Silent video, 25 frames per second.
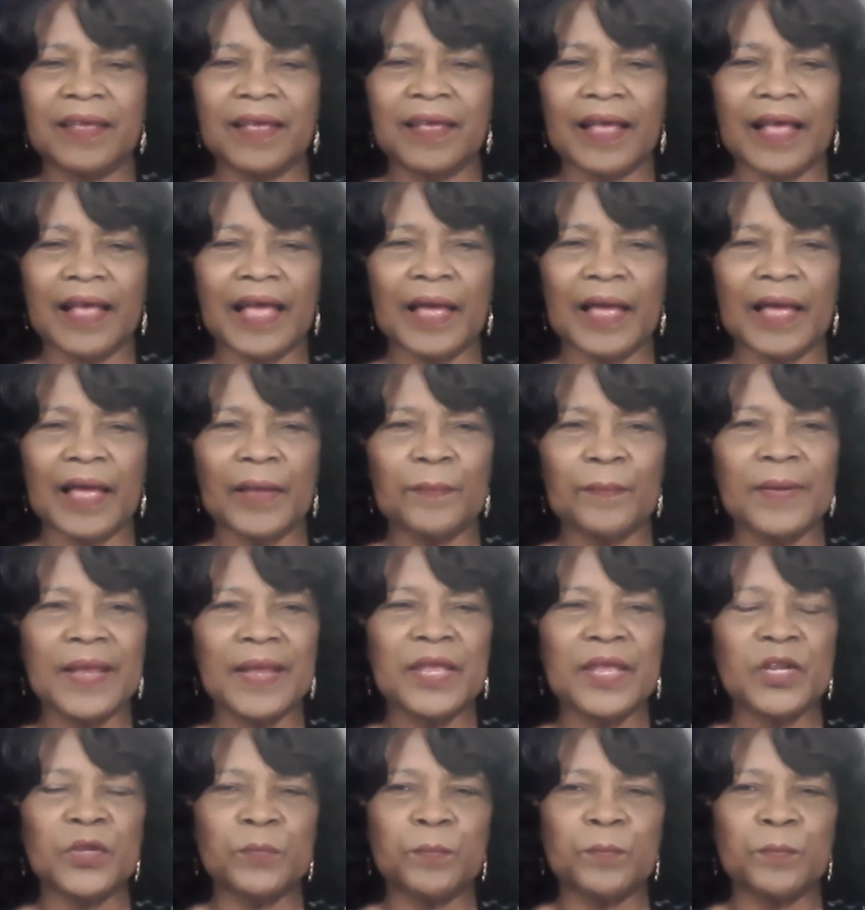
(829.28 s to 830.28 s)
I
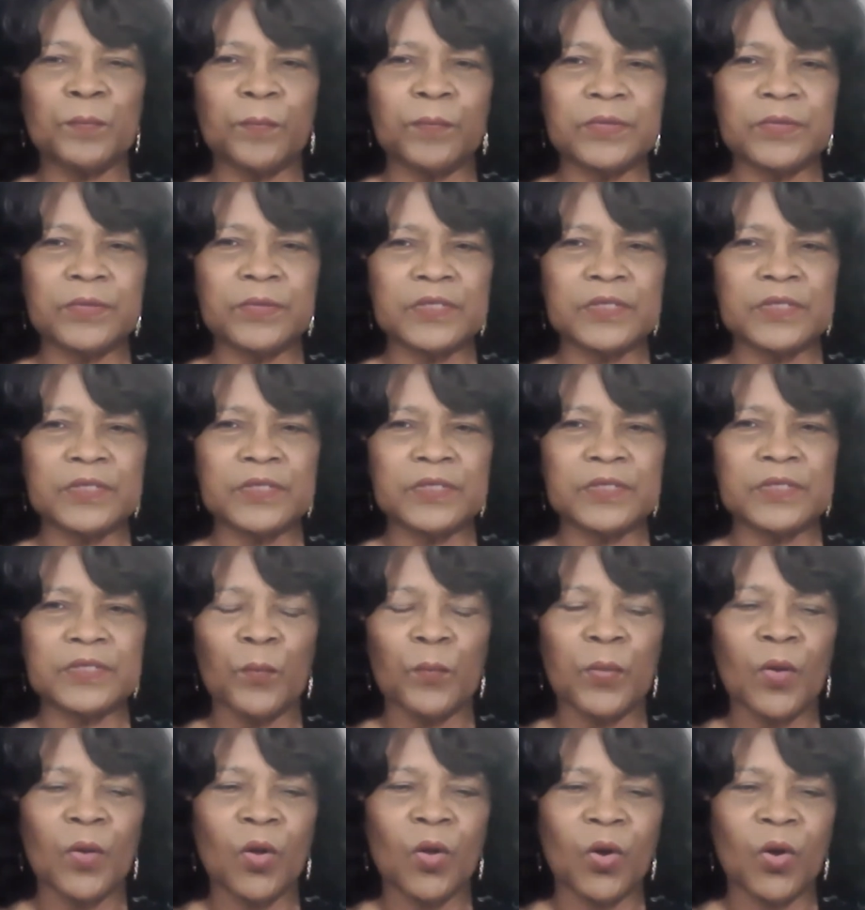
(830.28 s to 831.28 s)
played a small
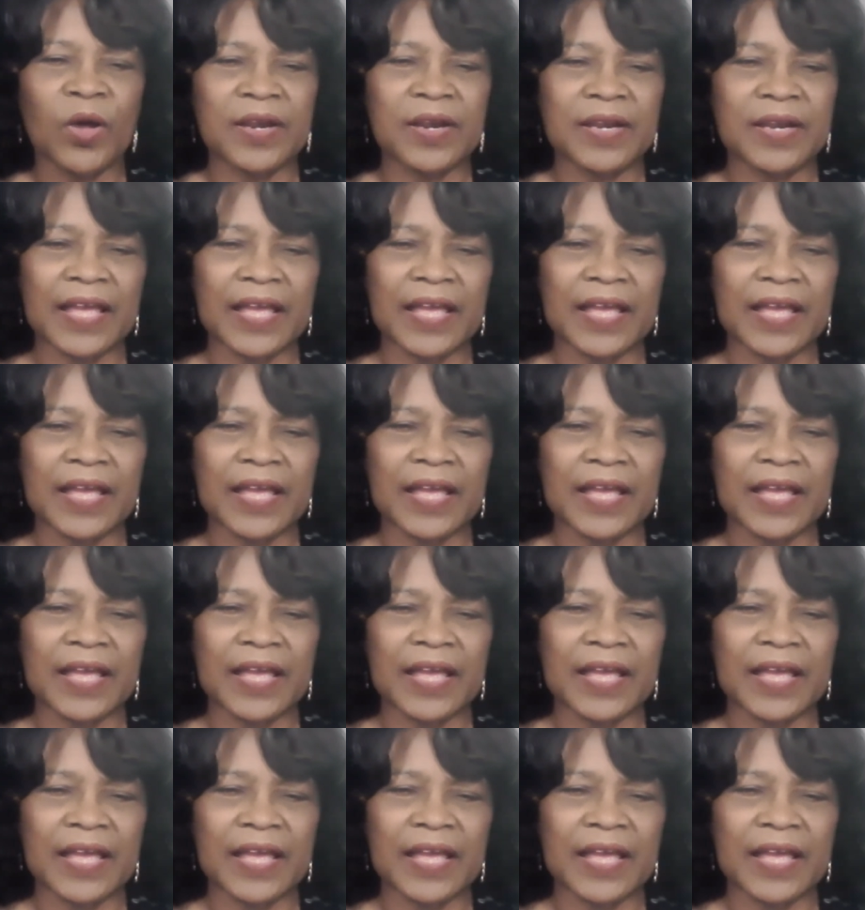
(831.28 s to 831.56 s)
part.